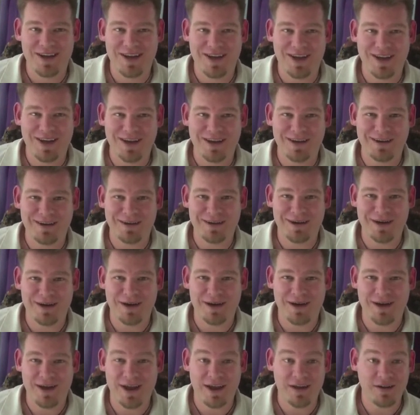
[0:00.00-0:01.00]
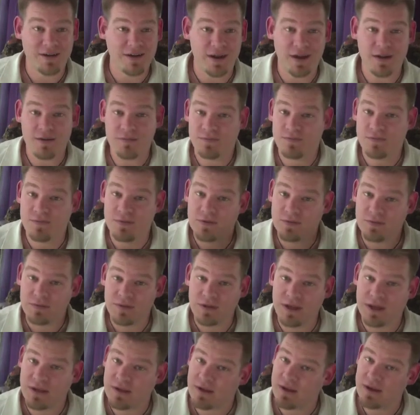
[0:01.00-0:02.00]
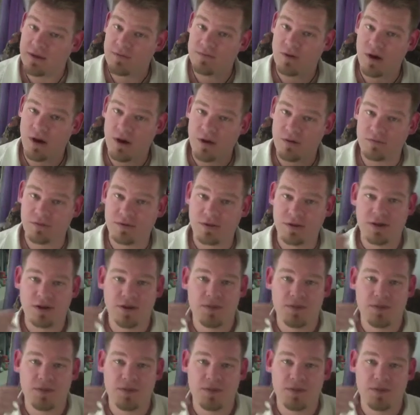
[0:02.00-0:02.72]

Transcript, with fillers: and uh, and and feel and get involved.